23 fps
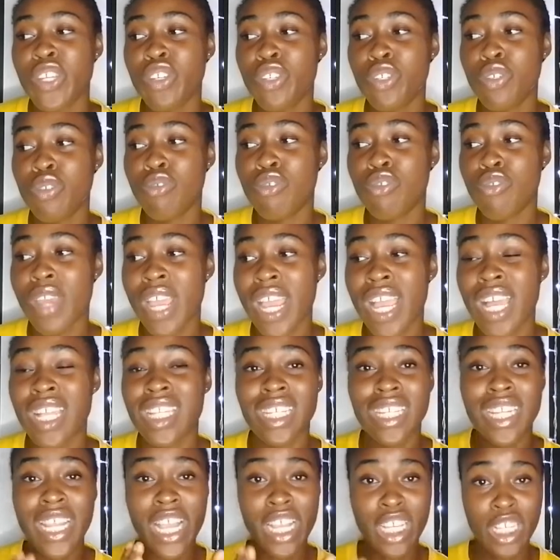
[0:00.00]
You should try
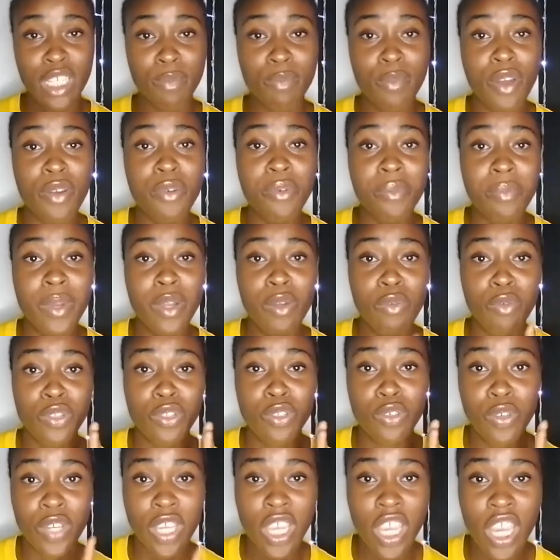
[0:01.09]
out an experiment
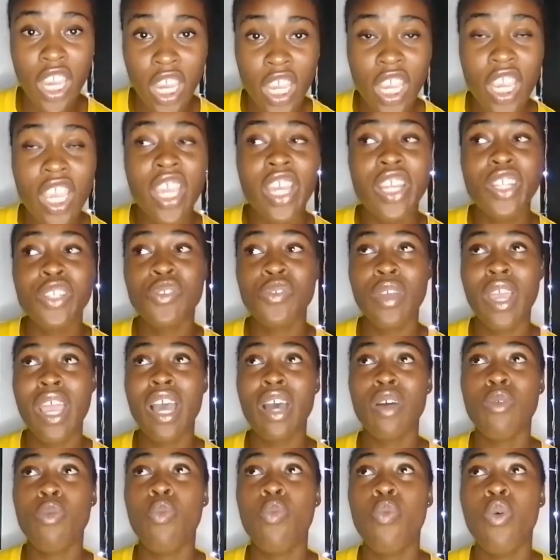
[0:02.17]
with your hair. Try
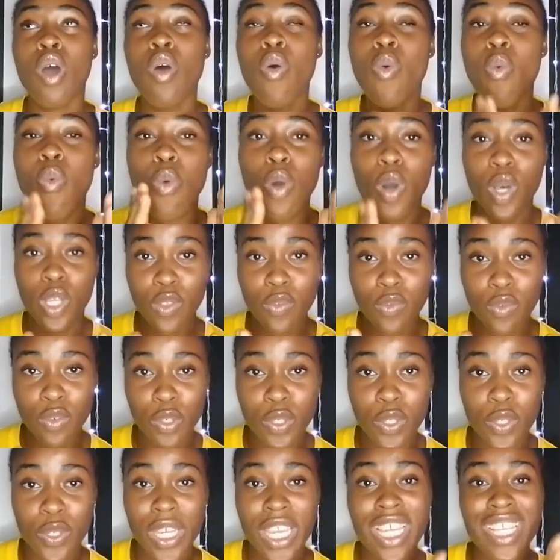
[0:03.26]
out what works
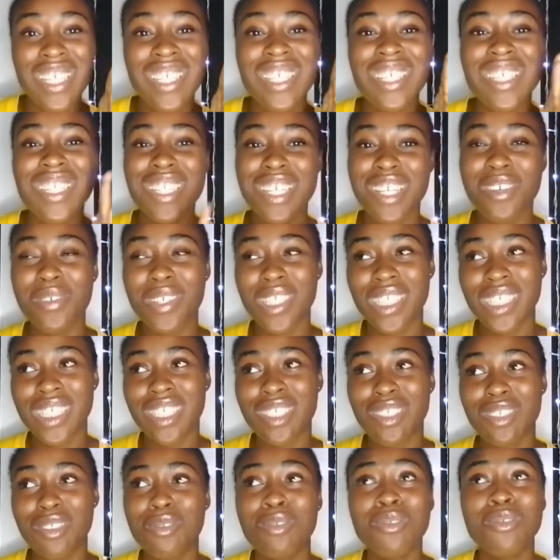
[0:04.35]
for you and stick with
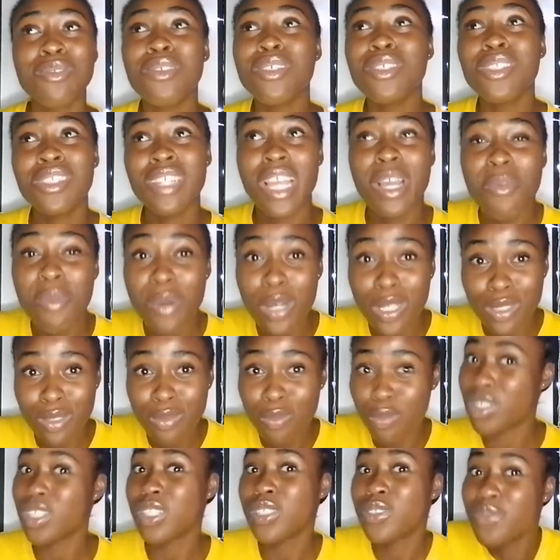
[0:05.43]
it. Do not try
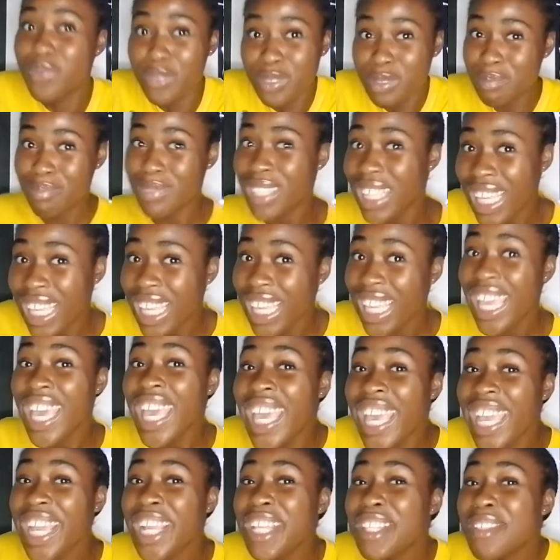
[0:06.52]
what works for me.
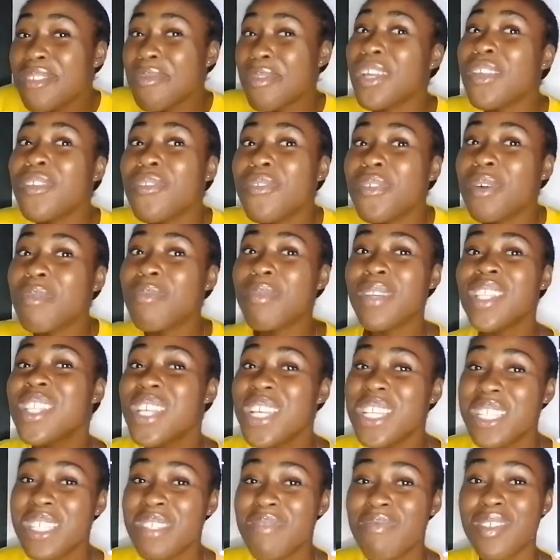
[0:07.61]
It's worked for me
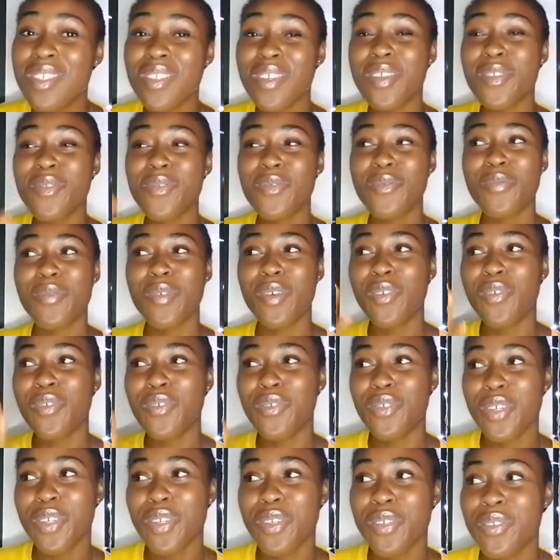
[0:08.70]
doesn't mean it's going to work
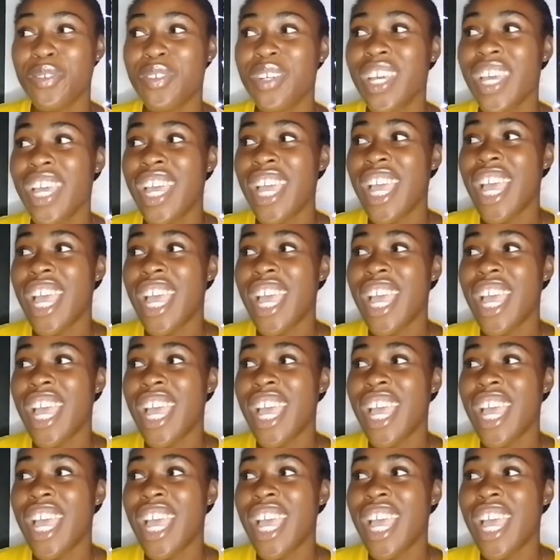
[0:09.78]
for you.